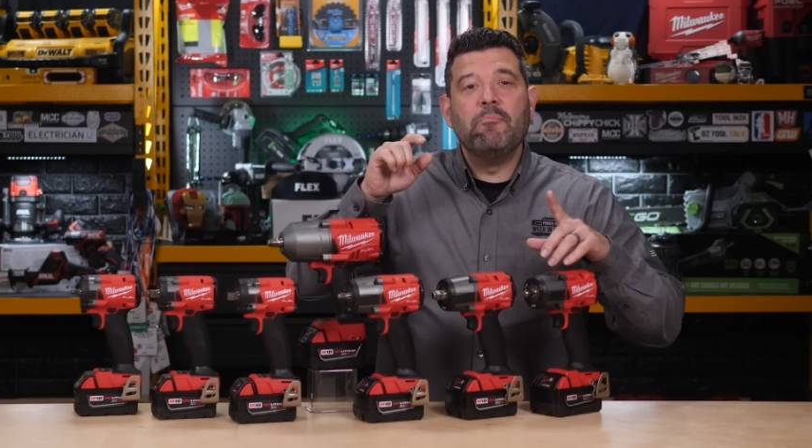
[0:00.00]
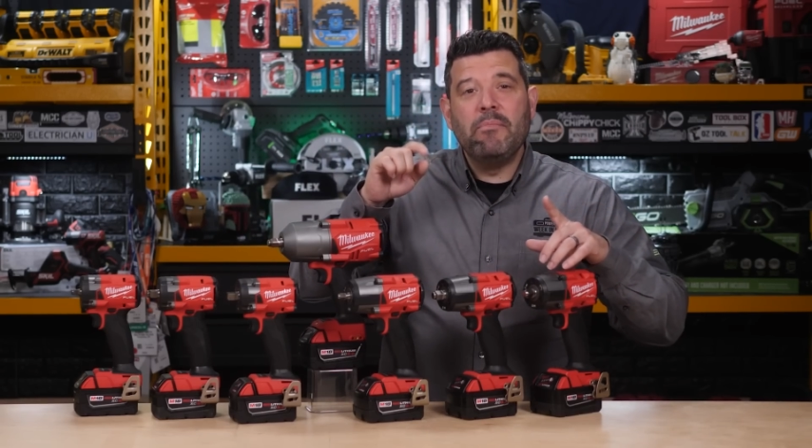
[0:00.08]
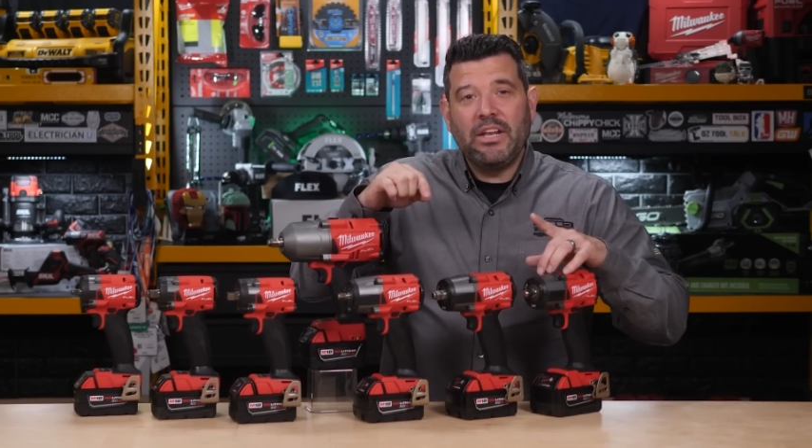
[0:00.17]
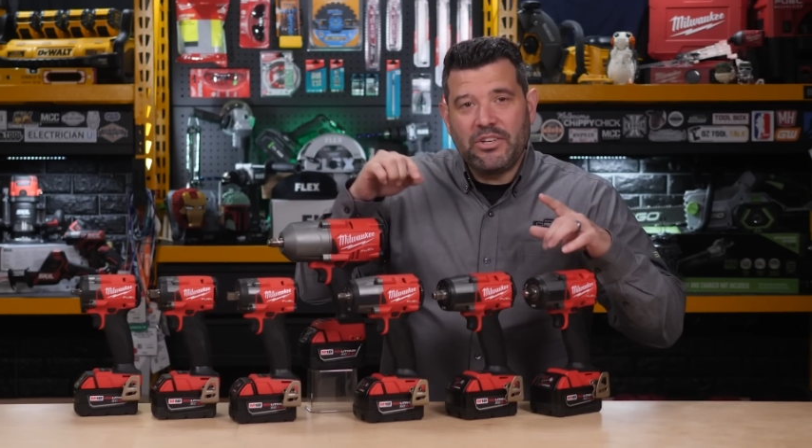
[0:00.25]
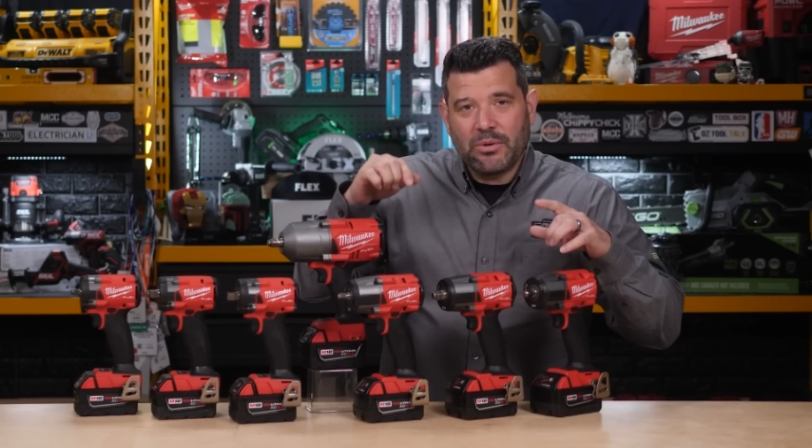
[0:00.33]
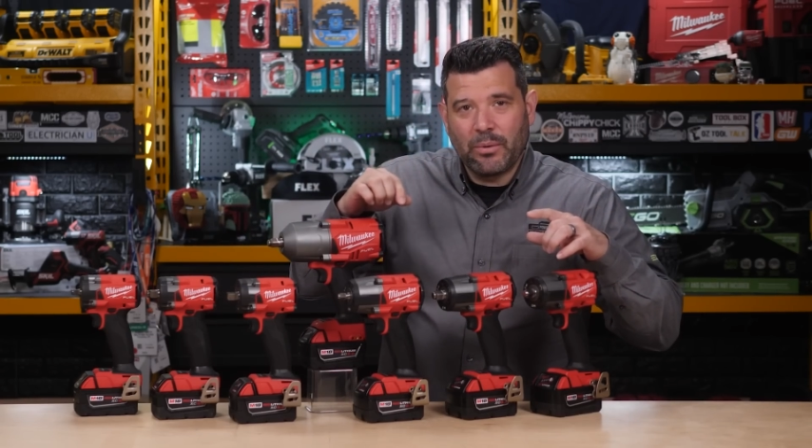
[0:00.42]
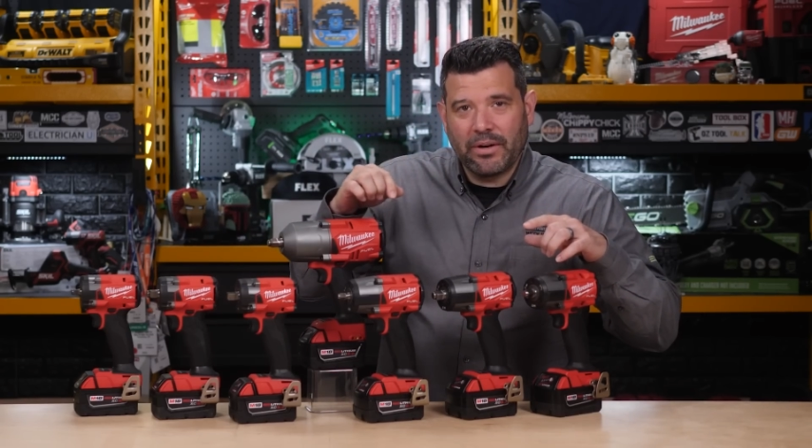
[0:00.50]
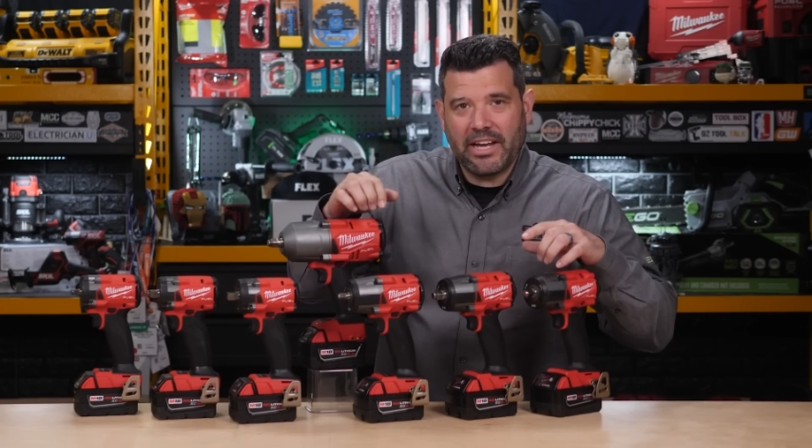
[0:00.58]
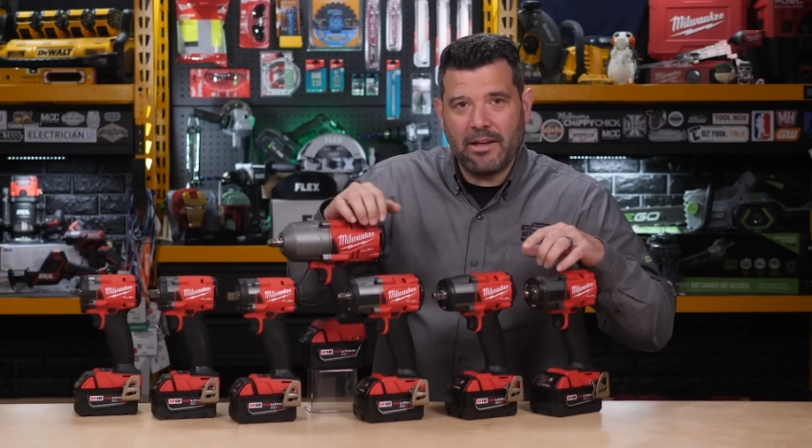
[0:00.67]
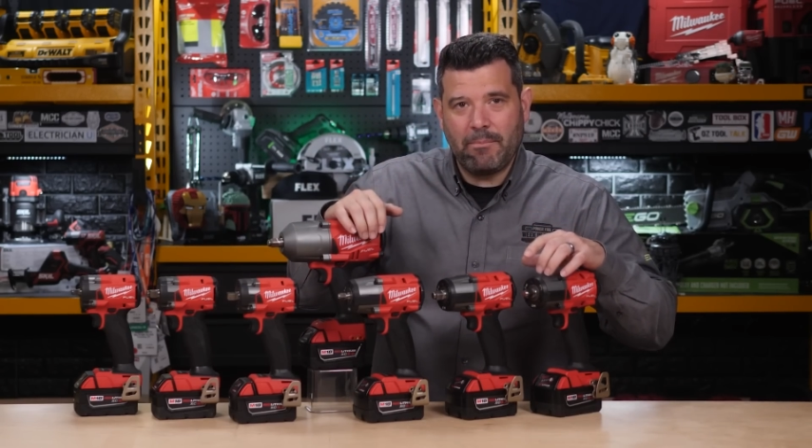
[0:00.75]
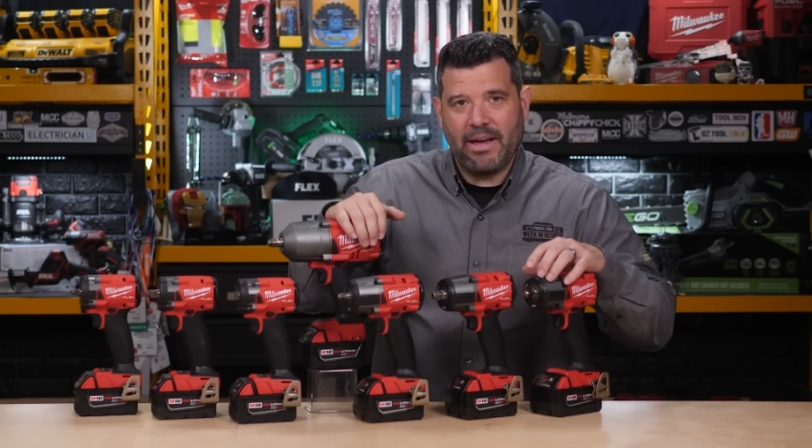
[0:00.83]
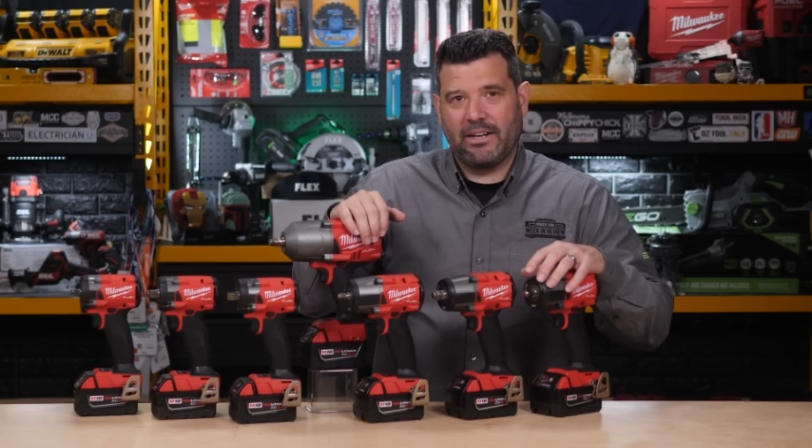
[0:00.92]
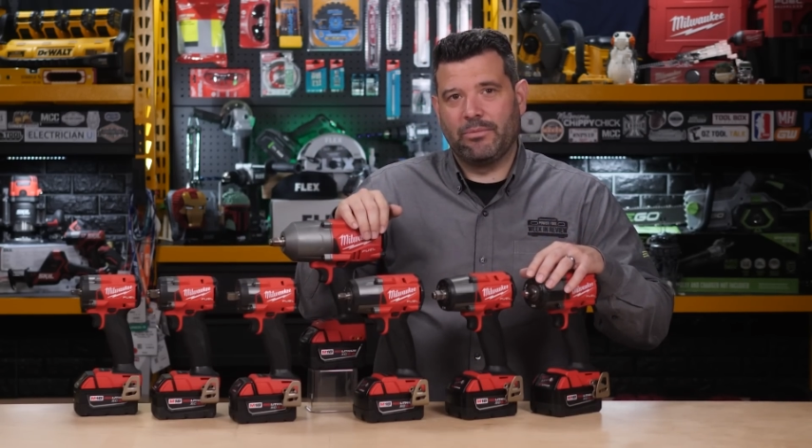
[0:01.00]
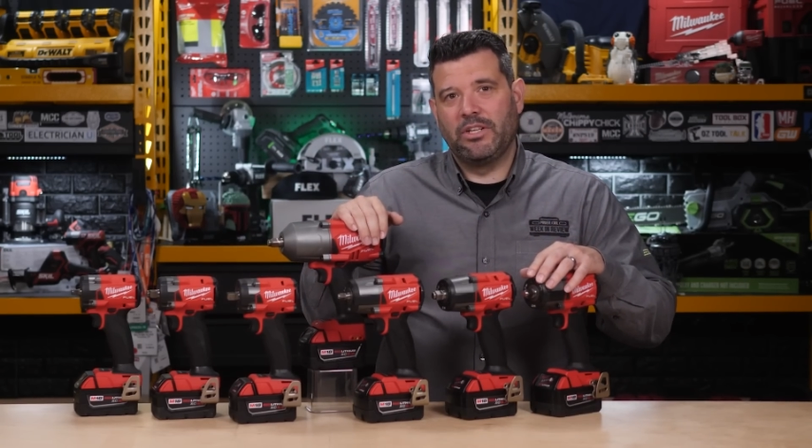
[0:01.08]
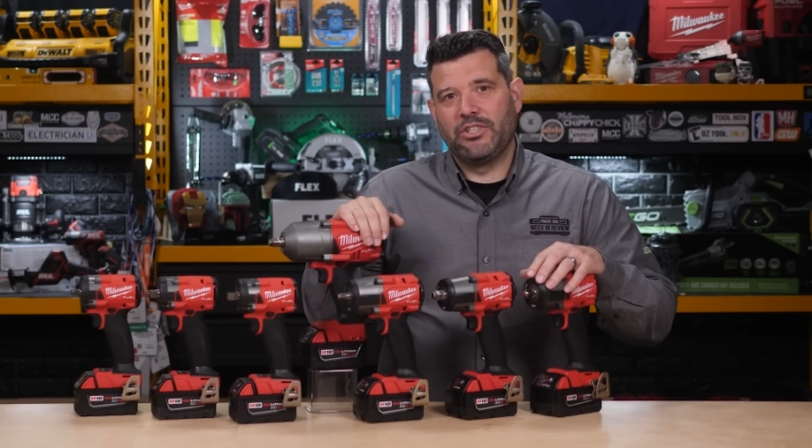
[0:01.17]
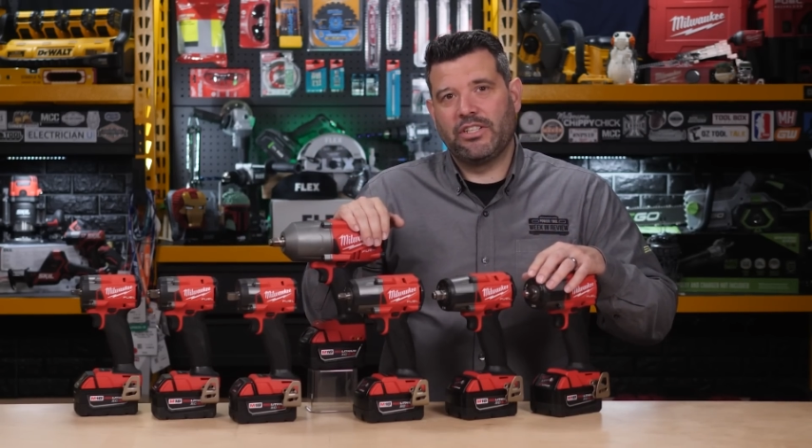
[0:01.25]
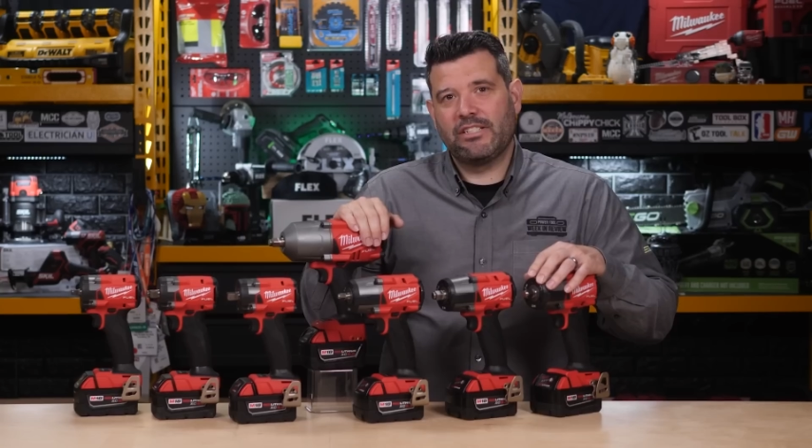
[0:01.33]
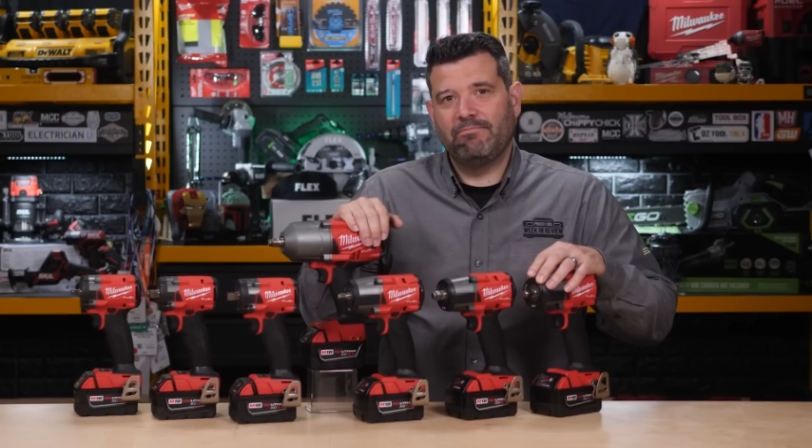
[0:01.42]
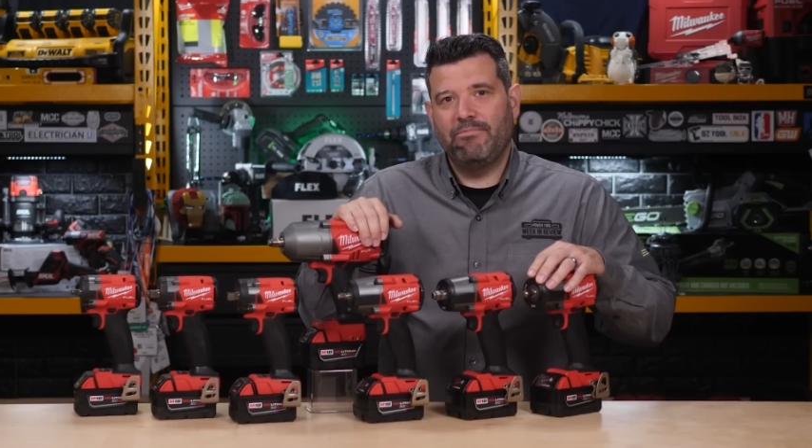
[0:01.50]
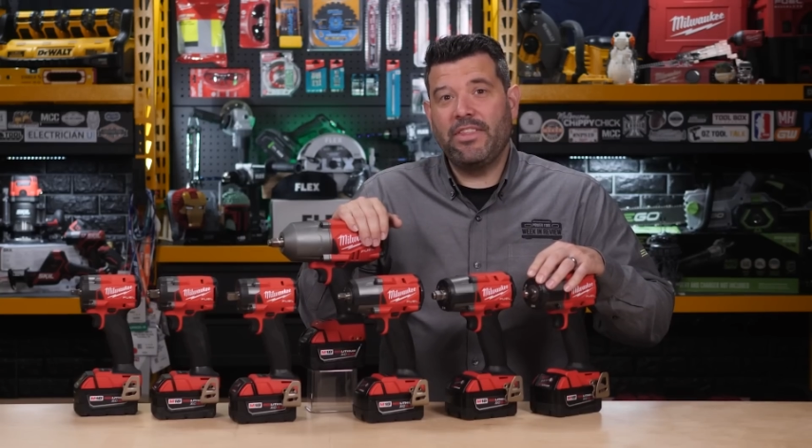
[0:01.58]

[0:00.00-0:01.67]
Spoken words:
mid-torque impact wrenches.